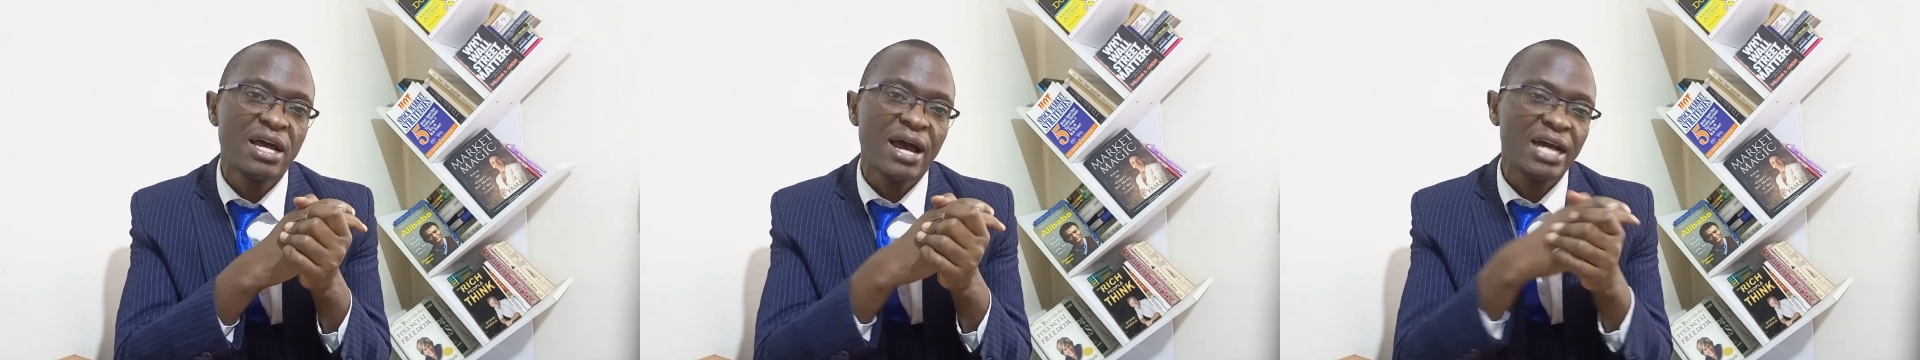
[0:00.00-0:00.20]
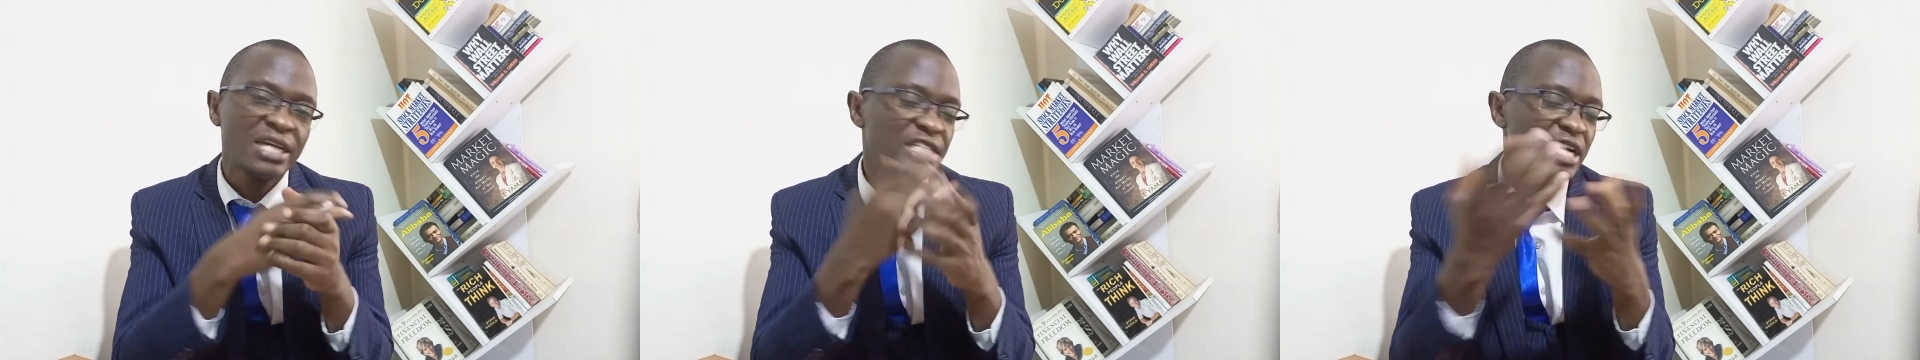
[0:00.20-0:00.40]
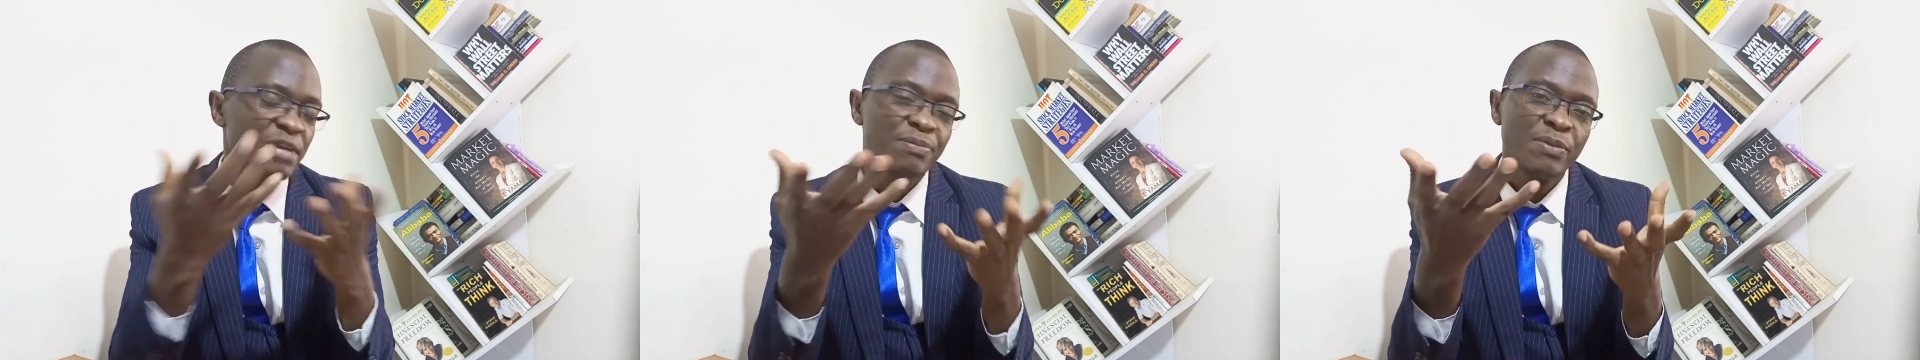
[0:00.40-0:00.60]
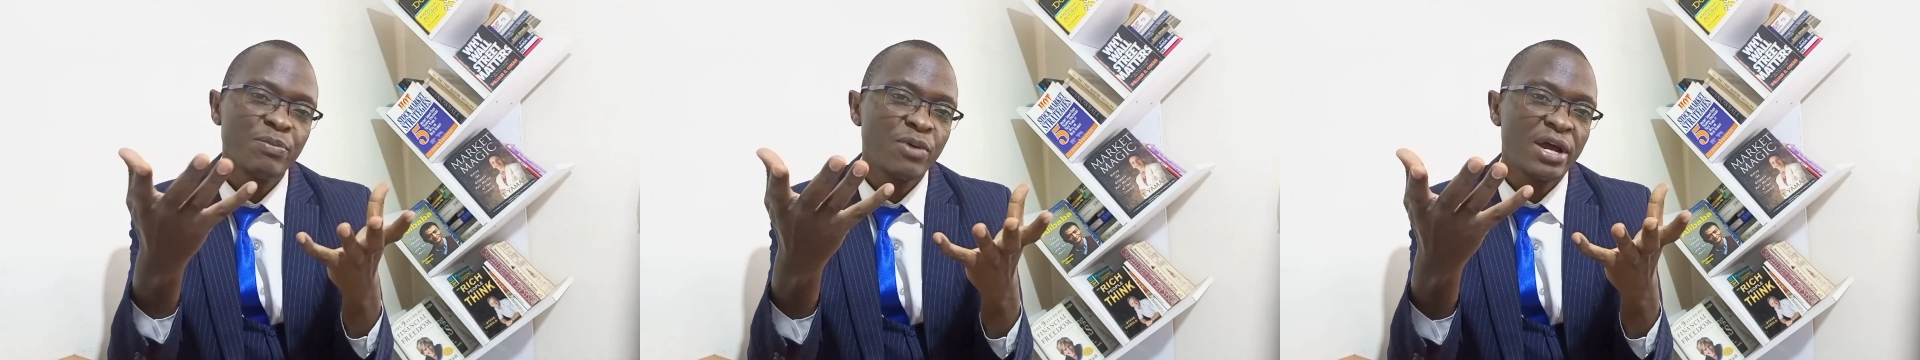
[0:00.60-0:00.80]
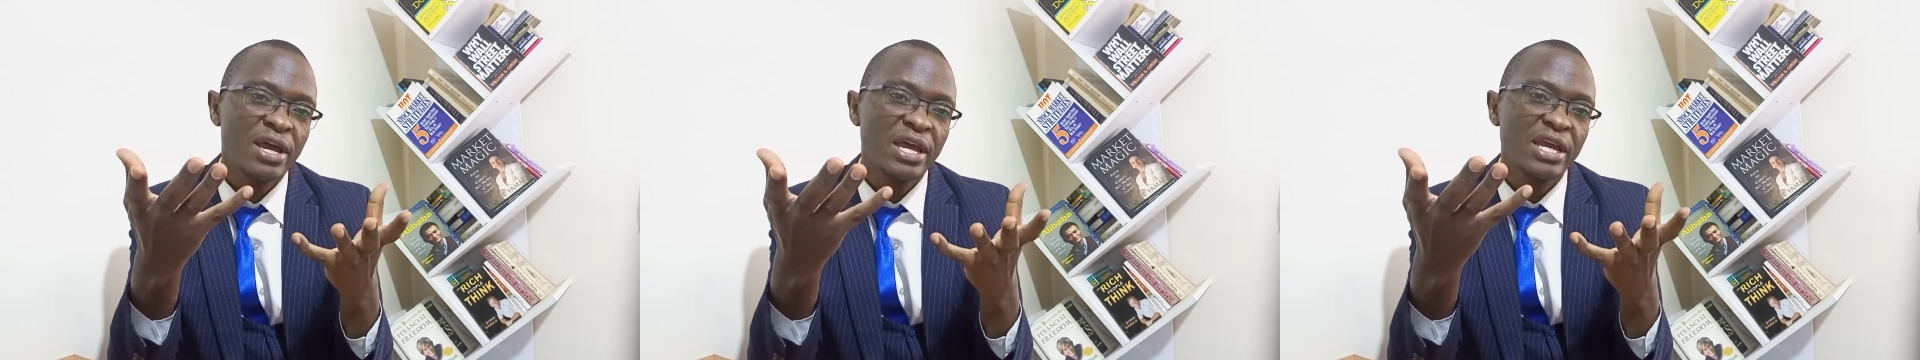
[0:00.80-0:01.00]
I tell
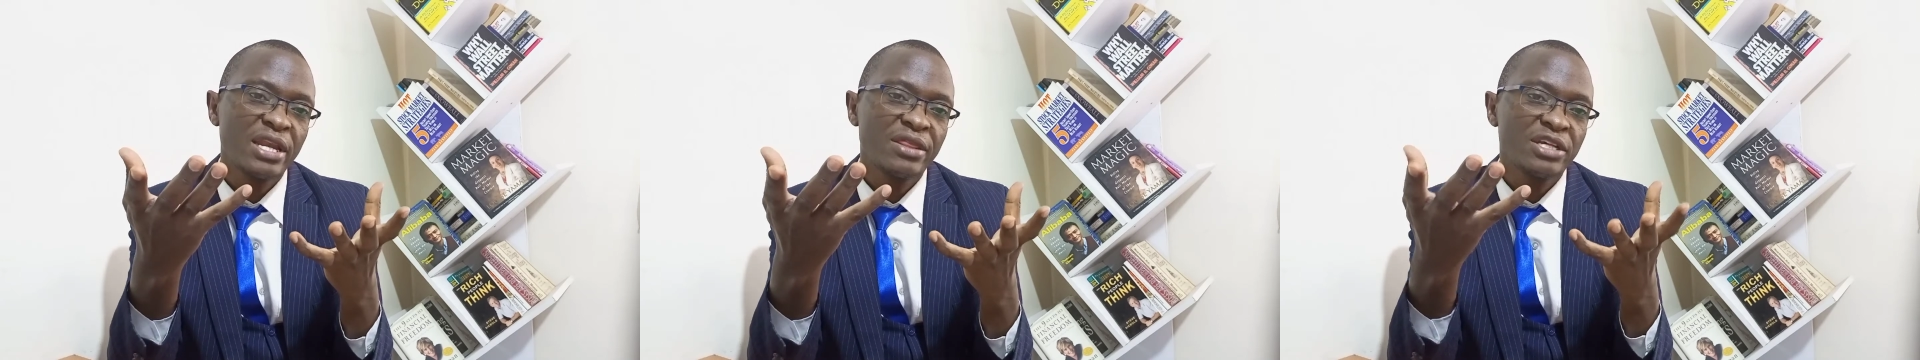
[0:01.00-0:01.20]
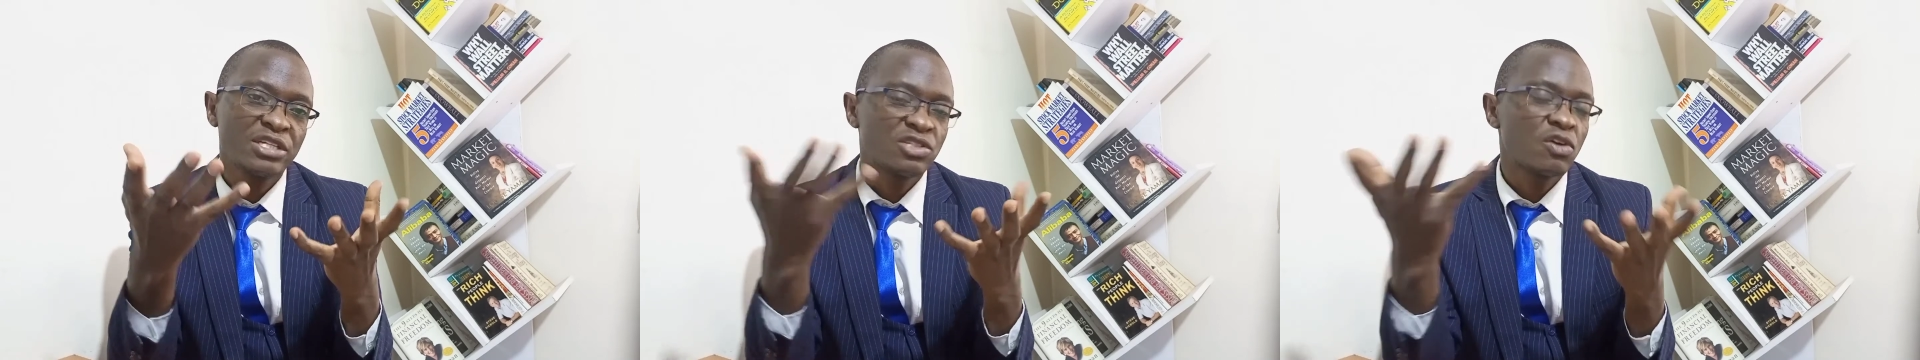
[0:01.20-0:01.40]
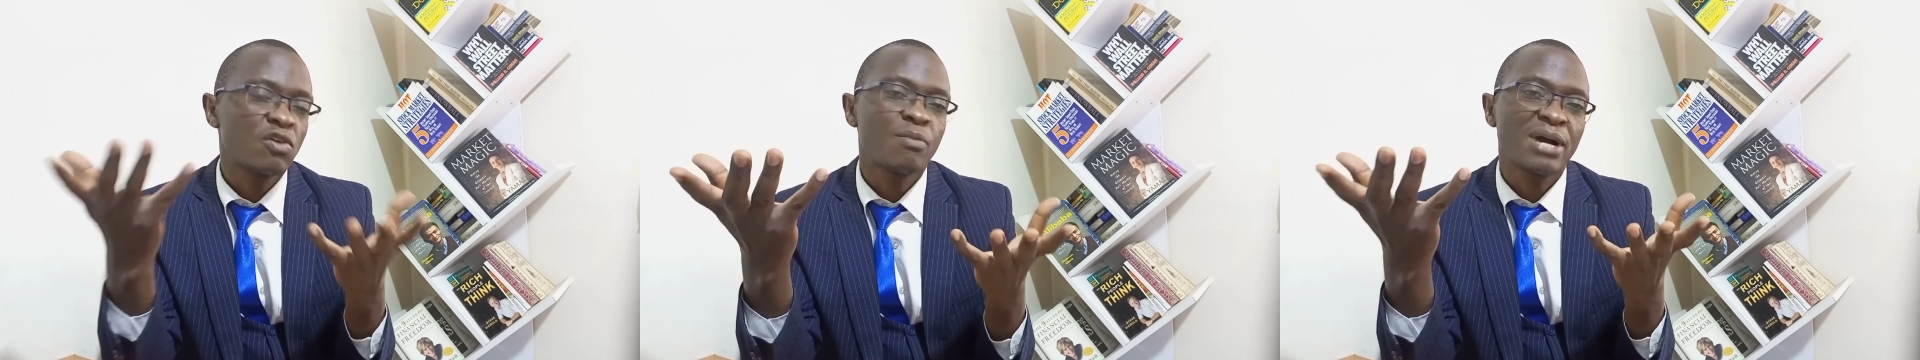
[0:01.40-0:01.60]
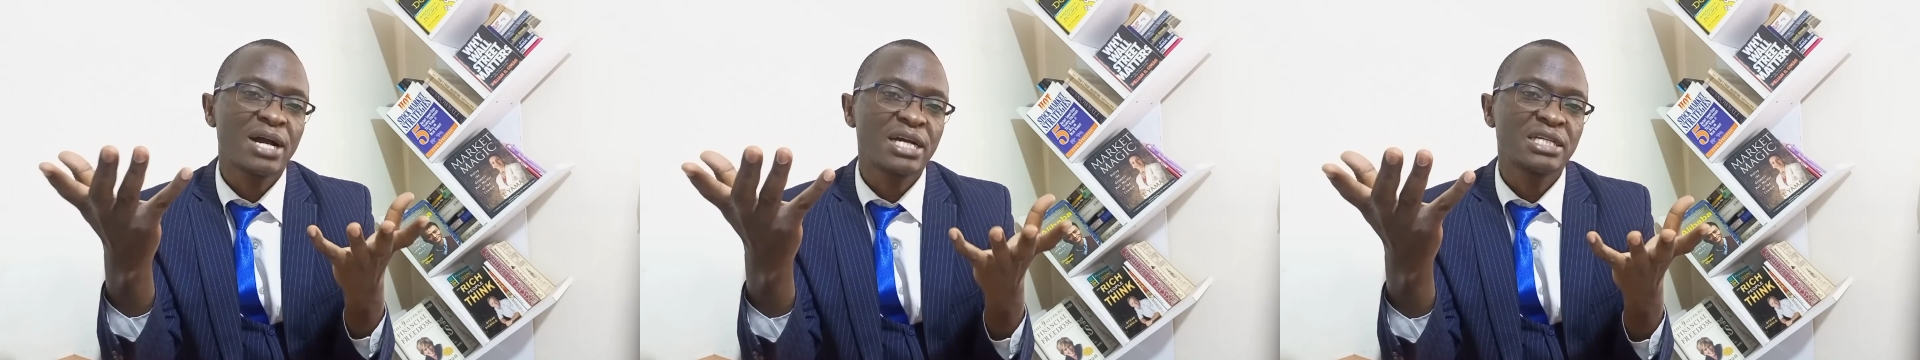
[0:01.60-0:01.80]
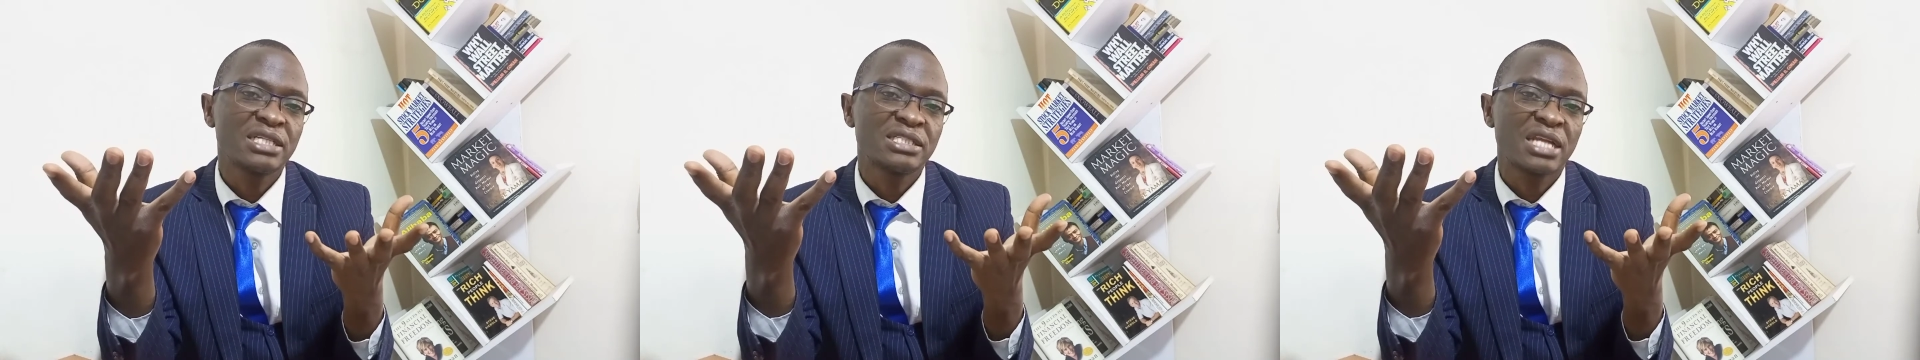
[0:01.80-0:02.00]
people again, the stock
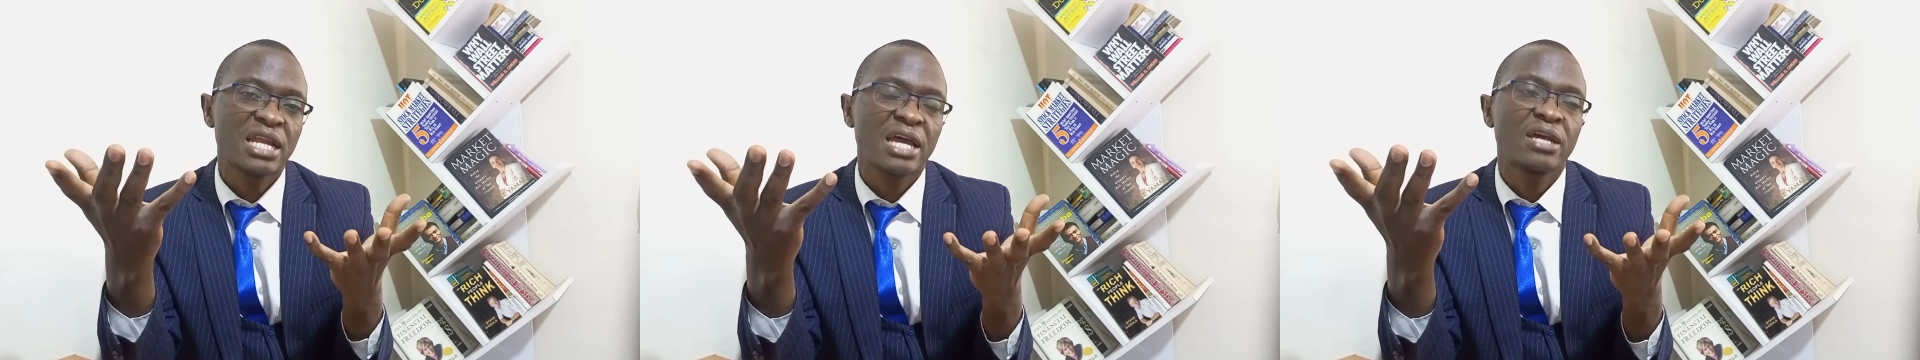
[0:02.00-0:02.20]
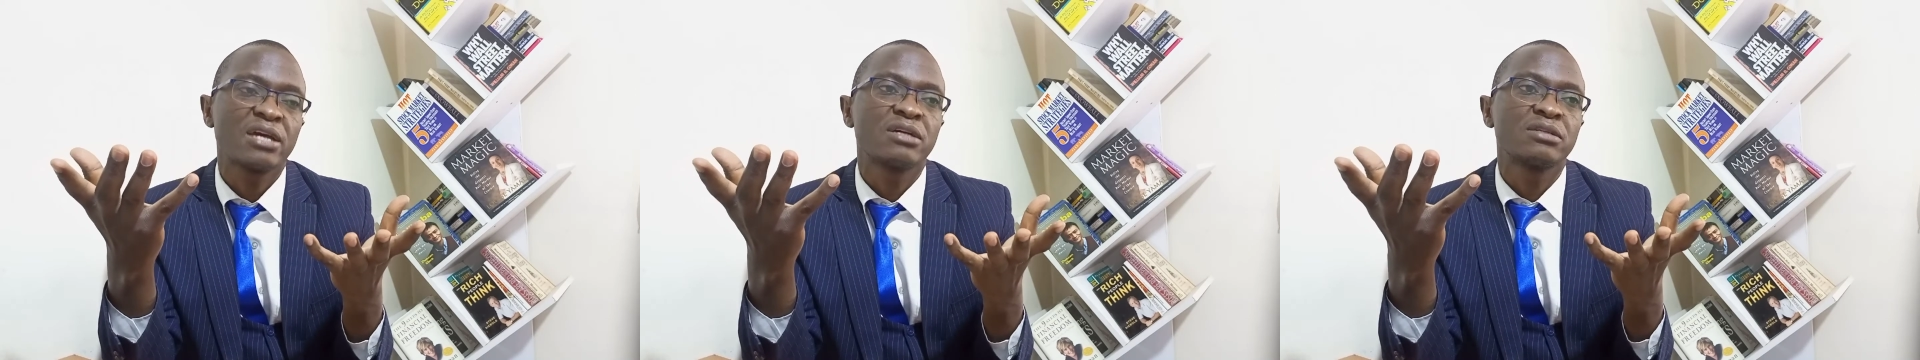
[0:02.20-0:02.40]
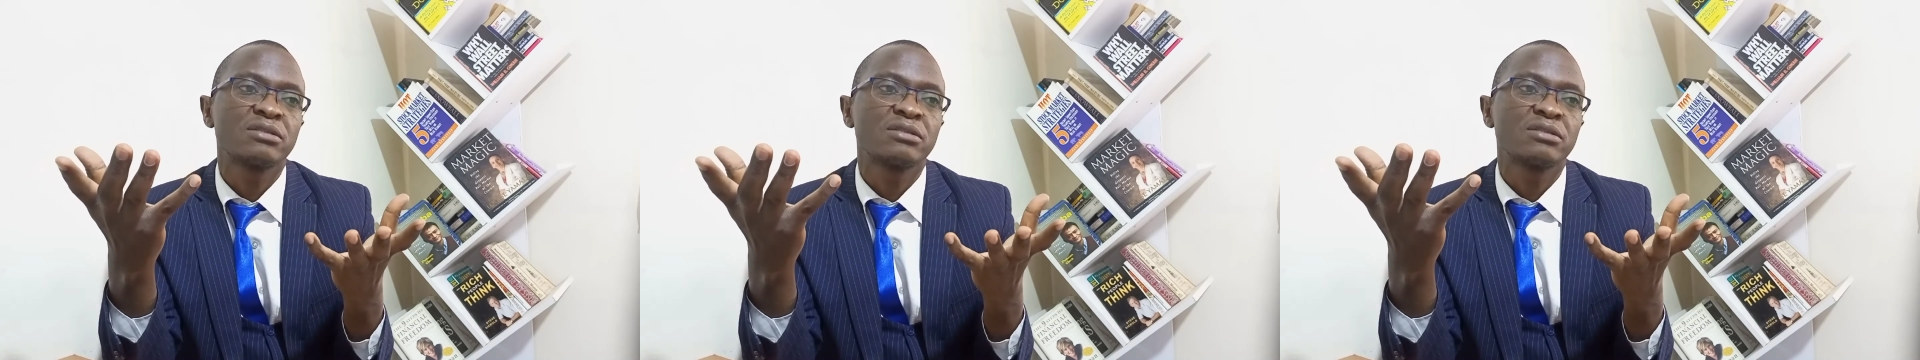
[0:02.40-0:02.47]
market is like